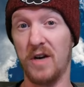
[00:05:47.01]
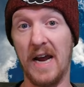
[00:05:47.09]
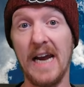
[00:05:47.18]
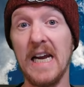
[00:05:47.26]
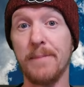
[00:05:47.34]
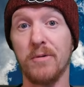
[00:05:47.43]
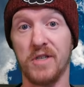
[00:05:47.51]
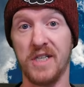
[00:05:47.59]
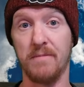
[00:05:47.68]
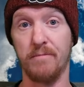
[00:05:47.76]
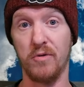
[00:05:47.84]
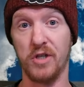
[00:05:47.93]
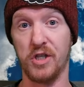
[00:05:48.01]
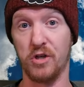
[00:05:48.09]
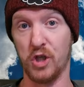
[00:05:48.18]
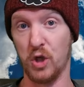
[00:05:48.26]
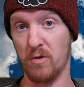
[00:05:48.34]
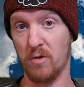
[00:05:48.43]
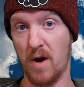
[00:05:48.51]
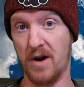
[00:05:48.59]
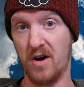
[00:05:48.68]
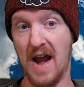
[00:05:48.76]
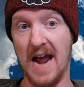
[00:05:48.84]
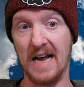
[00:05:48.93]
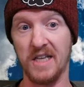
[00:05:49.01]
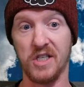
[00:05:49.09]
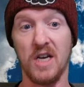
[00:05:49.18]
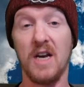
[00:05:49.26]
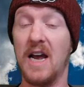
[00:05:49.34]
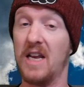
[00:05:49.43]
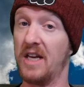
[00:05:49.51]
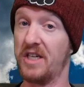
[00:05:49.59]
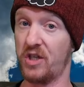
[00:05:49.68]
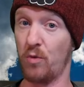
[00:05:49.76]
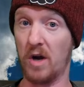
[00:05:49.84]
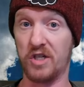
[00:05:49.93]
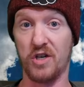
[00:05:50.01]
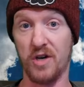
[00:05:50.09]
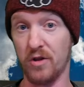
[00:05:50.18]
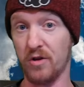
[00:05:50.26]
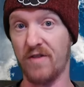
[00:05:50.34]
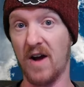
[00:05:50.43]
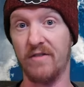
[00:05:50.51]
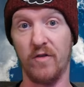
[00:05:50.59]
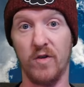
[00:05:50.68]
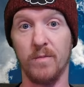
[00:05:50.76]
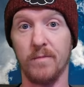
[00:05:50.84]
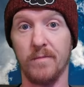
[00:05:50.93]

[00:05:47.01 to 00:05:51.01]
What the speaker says: 80% boost to your super miner ads and lets you watch another 5 of them.